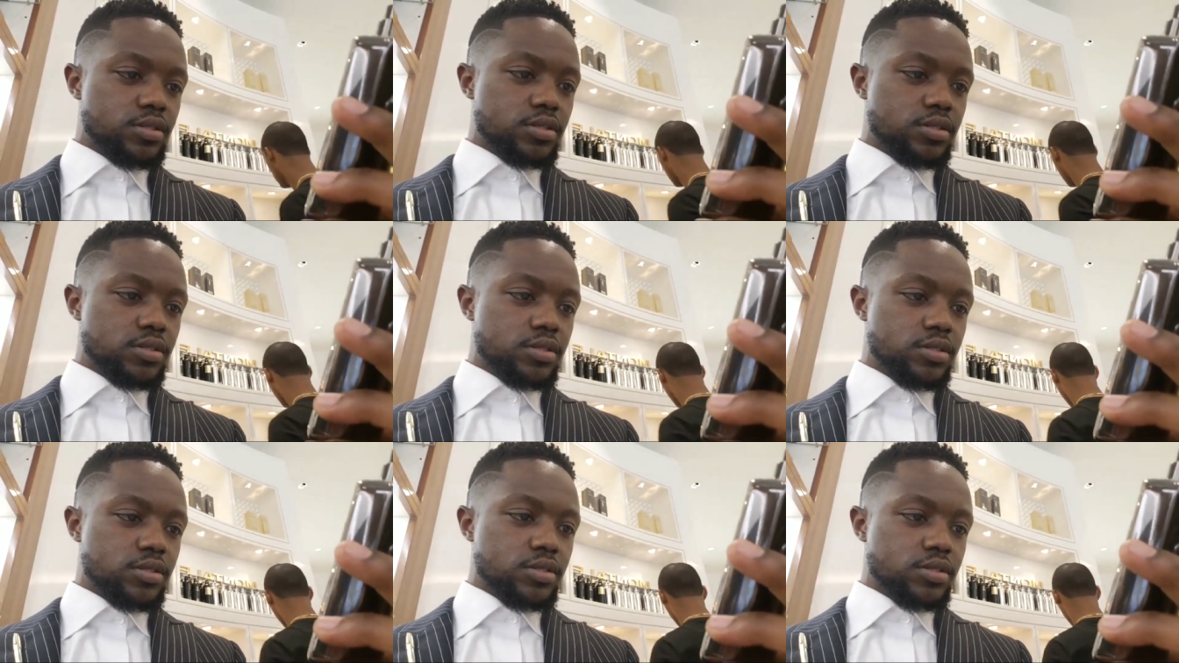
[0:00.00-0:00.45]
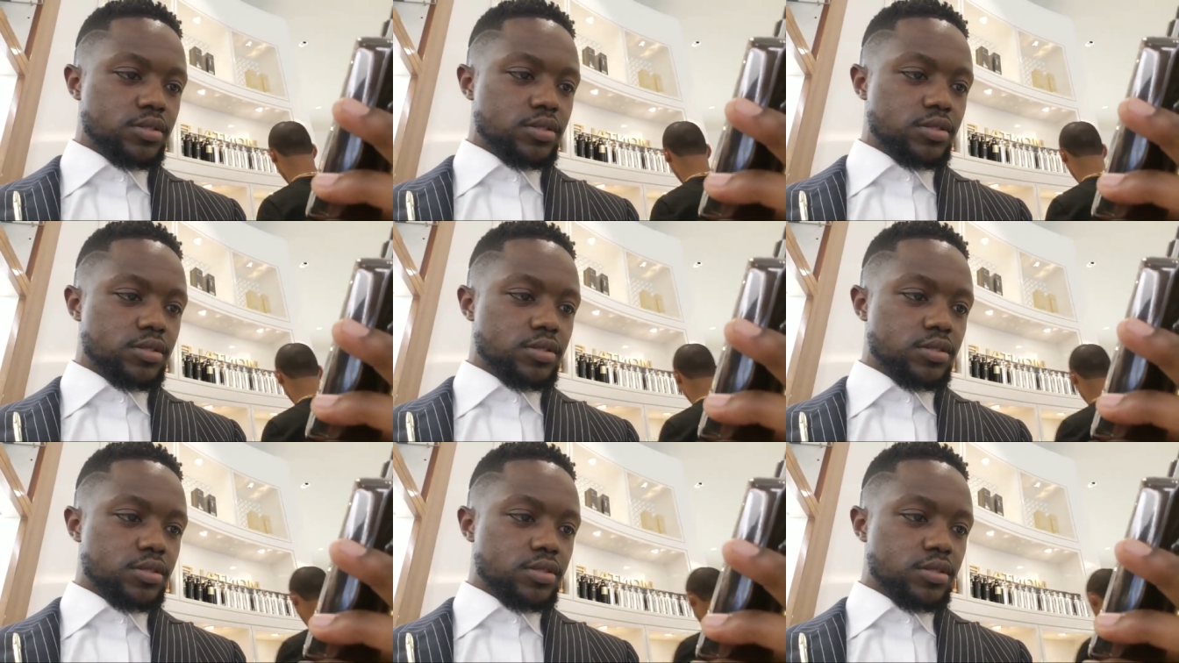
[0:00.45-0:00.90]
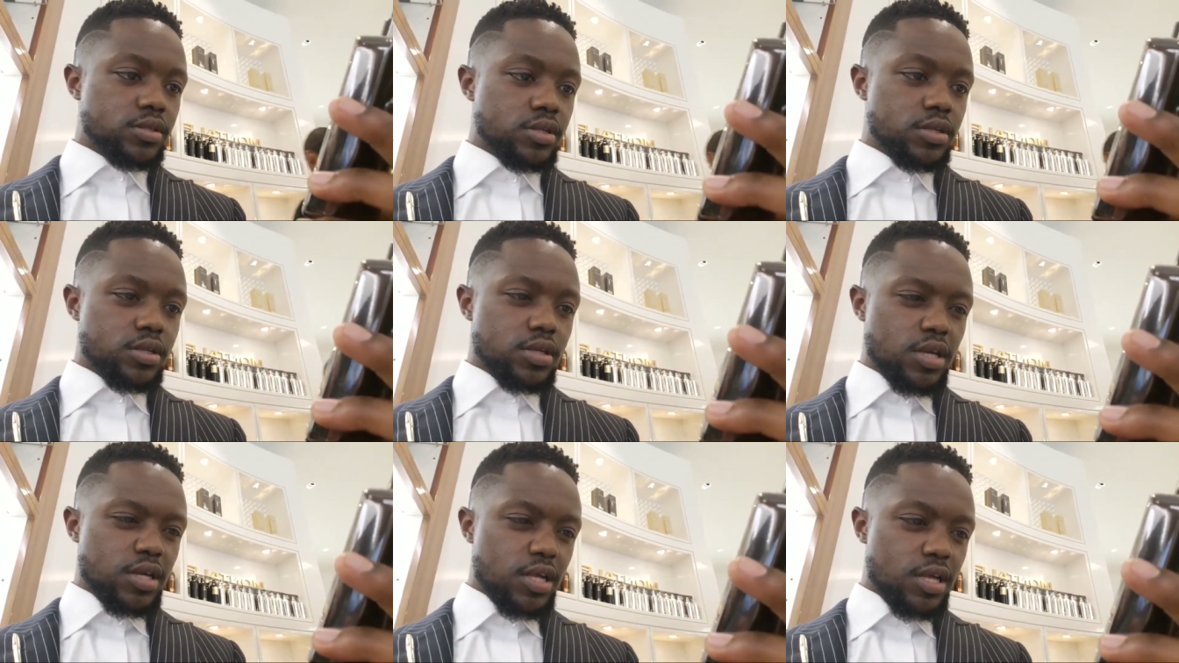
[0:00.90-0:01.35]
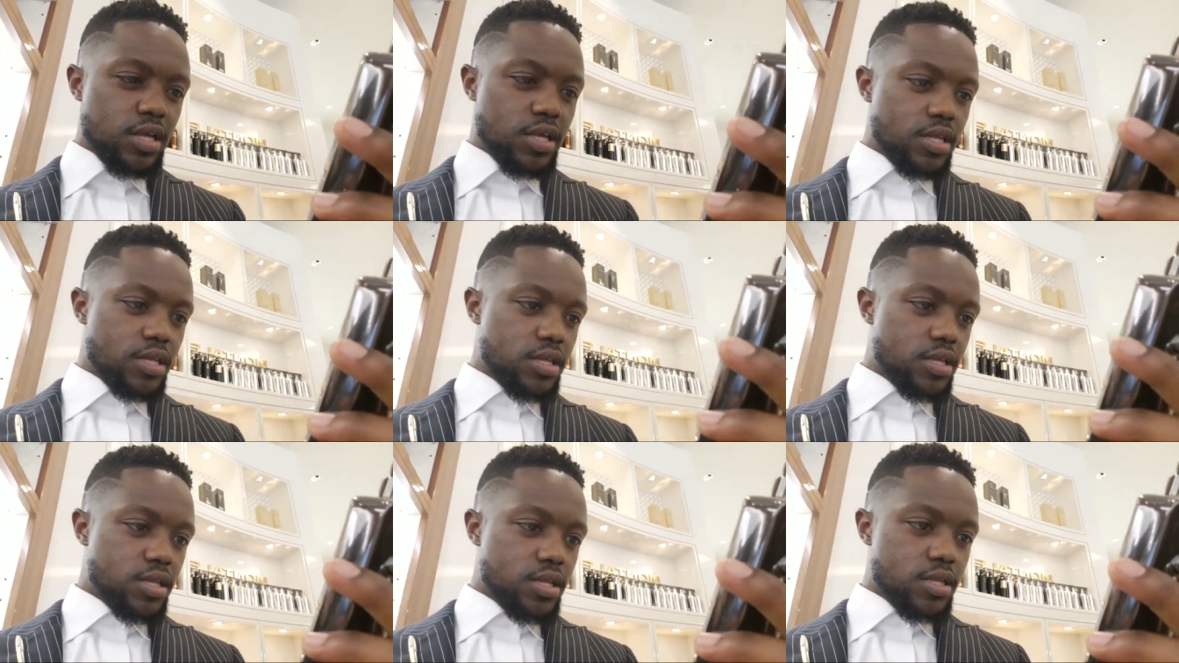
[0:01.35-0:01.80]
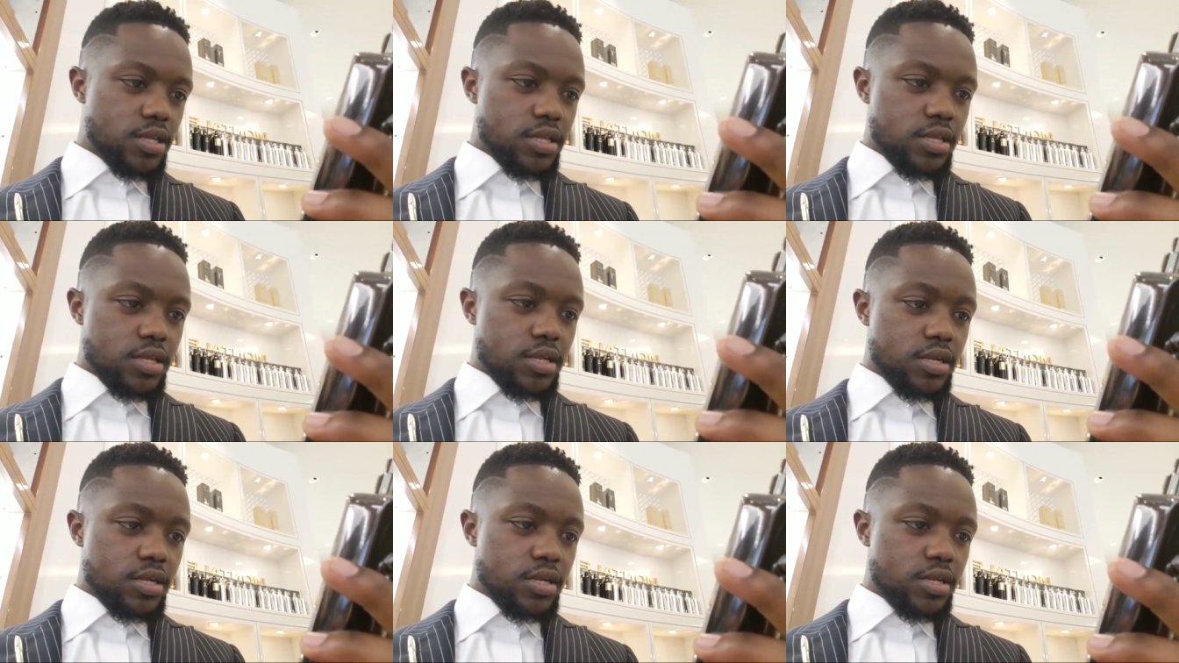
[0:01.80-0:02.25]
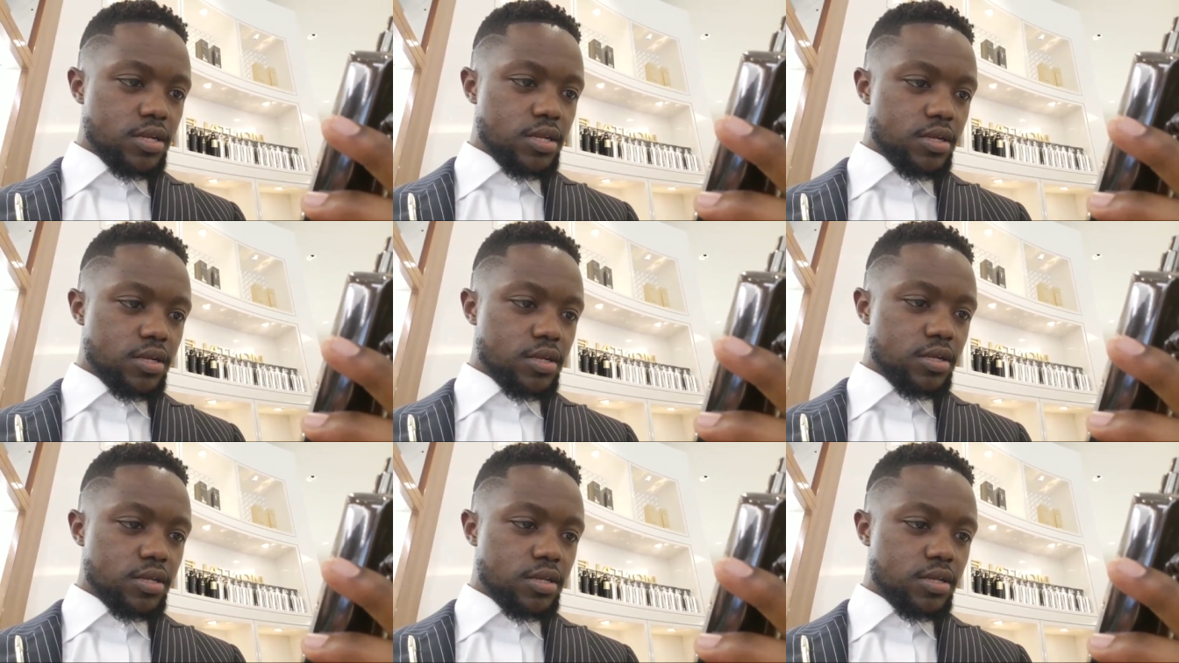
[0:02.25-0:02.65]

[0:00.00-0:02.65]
Uh,